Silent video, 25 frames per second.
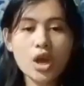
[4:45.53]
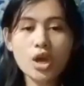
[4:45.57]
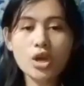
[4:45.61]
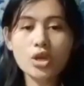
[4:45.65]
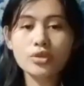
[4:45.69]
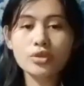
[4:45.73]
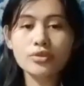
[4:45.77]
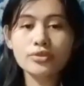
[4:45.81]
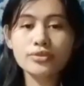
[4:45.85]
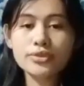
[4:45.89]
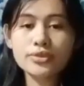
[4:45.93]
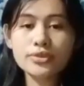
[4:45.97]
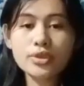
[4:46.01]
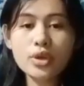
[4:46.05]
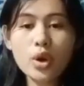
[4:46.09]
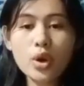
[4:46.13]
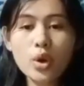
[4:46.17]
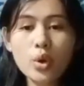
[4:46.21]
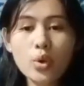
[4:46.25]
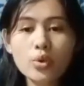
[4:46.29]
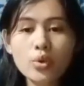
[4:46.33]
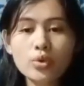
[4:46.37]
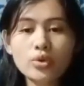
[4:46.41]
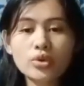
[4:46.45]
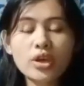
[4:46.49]

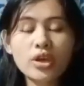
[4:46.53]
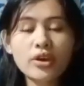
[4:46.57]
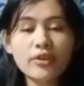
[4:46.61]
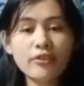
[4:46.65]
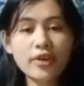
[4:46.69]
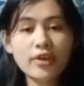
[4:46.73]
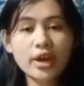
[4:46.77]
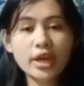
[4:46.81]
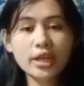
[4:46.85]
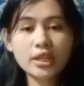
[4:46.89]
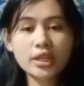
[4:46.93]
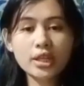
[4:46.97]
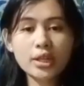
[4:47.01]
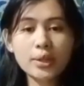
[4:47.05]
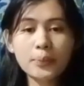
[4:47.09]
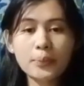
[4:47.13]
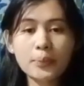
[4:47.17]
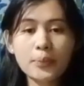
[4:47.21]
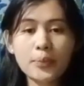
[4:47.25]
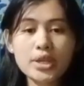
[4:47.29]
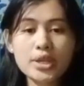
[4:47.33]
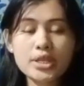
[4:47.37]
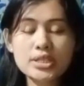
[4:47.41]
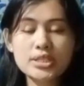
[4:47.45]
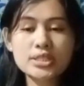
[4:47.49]
So, the final
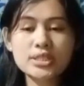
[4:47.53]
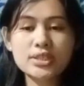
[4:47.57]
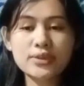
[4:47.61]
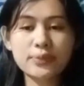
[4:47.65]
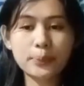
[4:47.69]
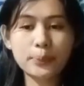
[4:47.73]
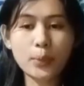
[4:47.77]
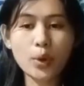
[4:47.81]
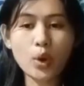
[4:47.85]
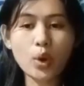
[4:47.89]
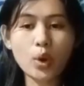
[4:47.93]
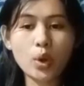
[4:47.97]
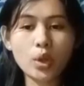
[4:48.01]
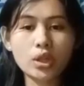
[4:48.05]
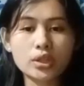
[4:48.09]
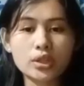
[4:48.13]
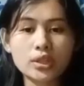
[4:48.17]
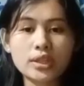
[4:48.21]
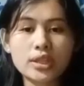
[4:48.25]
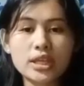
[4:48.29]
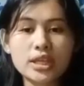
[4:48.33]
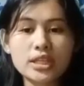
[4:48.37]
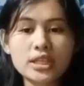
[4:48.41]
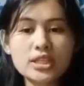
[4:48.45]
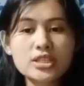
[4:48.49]
principle
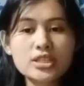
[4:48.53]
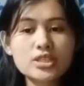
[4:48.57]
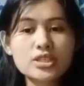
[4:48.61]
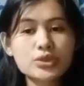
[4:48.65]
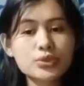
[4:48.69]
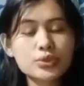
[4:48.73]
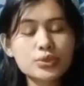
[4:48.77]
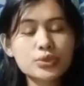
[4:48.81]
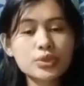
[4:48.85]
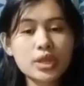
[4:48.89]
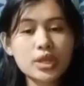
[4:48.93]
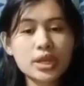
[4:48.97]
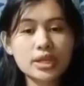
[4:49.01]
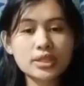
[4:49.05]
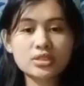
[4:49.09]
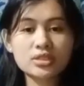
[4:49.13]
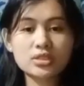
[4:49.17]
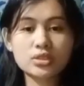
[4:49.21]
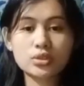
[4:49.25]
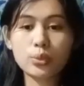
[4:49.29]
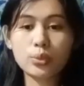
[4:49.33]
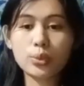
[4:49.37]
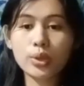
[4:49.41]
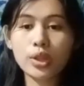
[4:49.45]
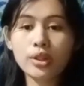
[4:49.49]
that
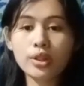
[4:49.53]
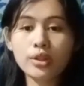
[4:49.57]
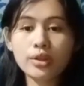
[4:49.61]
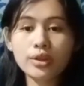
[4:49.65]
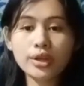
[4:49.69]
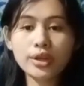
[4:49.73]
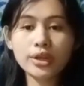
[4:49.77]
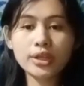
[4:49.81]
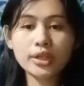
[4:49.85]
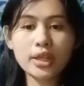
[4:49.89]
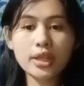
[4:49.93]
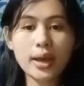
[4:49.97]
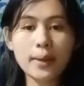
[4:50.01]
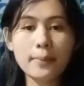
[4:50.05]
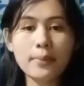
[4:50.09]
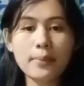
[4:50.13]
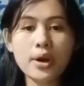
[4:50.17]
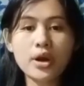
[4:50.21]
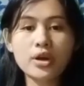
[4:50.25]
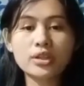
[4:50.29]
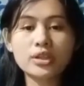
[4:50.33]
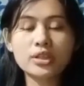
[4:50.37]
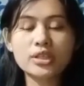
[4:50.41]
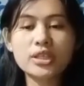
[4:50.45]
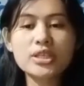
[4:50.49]
students will learn
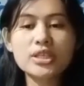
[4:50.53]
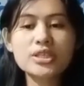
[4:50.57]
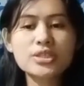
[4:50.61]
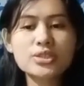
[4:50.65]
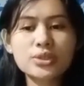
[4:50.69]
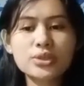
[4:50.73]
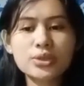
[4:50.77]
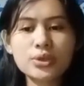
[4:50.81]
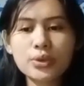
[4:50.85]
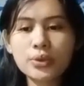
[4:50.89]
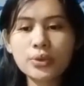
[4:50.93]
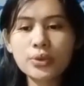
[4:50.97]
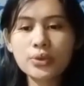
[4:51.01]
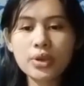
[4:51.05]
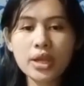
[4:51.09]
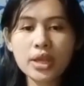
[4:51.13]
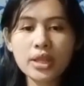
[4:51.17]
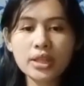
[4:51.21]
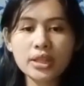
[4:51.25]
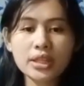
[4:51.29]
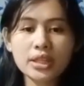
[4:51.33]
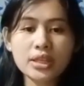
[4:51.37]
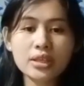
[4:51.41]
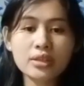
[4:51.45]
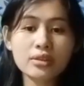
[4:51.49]
about is
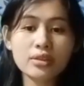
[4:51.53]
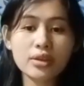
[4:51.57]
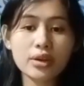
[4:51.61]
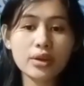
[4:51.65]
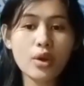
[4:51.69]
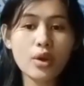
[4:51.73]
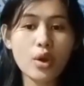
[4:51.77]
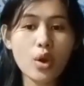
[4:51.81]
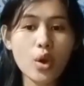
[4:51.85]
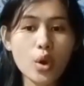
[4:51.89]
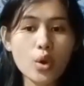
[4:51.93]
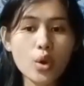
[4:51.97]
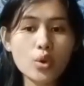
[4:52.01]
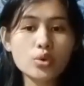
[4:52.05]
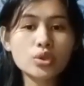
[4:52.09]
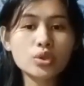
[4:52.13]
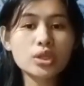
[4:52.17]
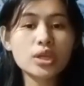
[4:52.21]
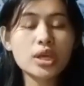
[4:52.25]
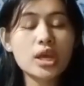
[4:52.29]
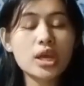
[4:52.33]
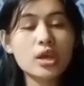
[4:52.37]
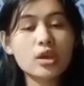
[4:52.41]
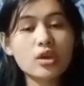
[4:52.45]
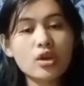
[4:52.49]
curating their own
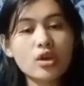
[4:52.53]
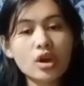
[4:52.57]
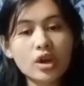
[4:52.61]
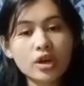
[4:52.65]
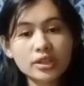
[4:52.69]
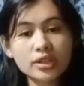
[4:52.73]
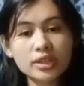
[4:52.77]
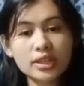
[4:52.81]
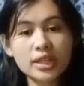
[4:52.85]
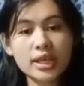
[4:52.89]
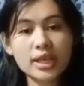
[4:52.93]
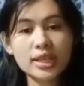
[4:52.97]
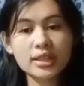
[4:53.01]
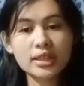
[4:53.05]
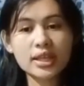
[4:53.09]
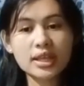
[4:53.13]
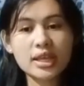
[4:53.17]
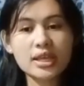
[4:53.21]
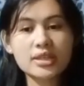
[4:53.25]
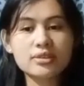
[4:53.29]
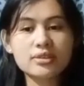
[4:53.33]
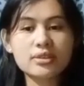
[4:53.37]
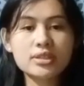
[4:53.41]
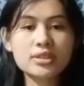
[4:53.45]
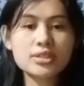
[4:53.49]
content
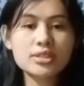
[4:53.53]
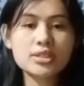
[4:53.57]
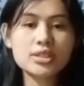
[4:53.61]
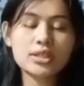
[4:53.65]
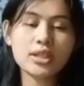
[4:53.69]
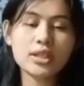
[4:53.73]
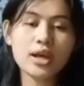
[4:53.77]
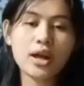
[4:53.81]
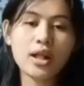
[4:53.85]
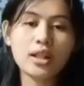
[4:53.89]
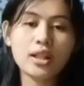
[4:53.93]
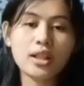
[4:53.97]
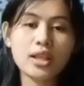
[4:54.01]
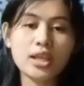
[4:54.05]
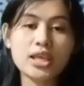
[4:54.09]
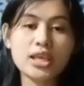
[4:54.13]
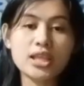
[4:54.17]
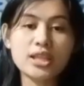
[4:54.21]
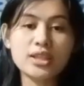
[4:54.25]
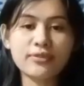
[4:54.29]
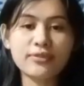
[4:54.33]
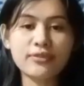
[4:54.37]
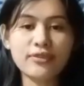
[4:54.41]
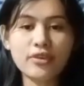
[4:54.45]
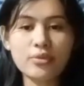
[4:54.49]
and digital
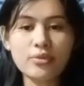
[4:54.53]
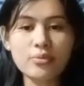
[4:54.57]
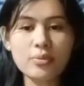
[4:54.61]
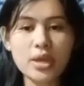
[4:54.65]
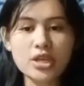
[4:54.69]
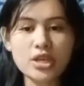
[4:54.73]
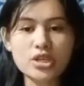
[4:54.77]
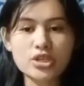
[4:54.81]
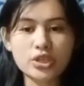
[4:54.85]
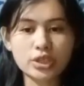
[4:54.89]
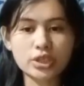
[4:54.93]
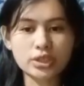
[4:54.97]
information.